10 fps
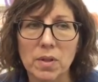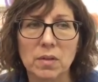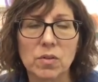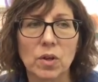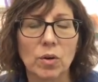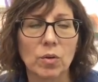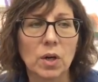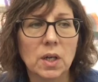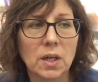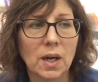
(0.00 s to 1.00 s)
And so
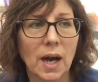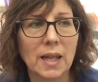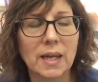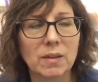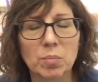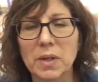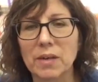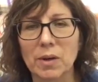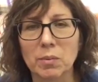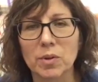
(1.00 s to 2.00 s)
I like to play
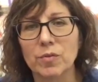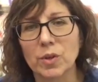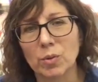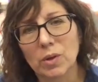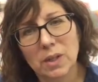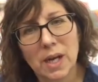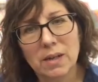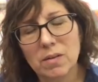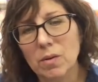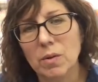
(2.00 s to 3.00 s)
around with the viewer a
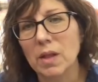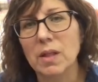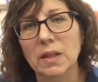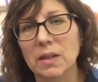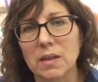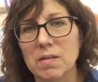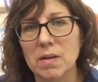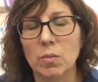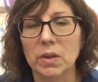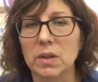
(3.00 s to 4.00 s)
lot, so they think that they
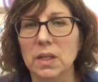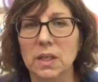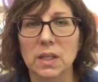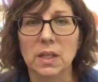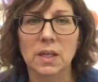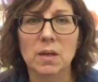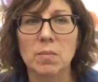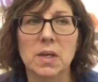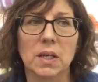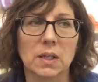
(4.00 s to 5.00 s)
see one thing and then they
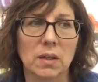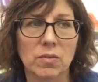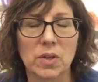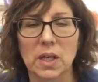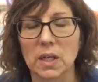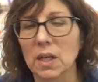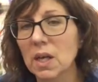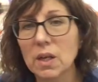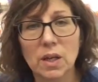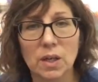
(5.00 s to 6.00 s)
come in and they're seeing,
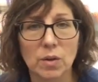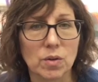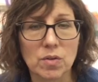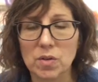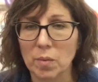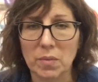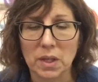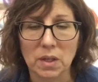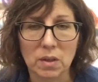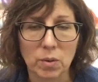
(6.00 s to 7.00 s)
it's
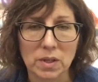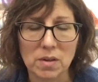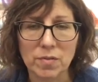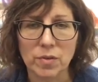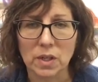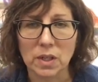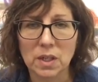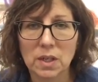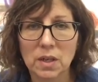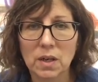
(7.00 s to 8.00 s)
something quite different.
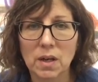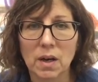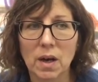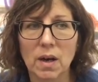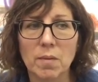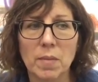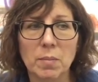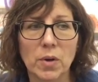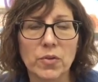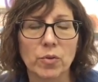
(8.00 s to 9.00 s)

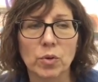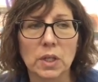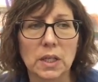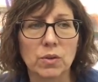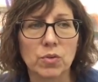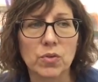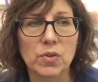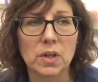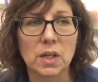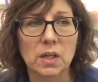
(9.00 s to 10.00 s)
I'm also really
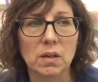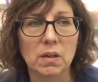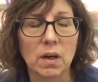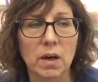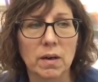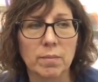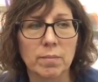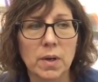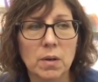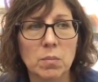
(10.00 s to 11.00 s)
interested in
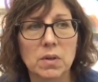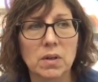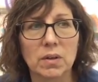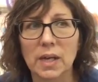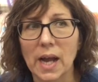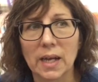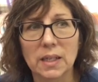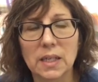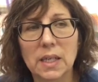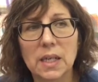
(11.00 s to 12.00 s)

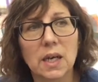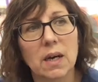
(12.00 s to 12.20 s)
materiality.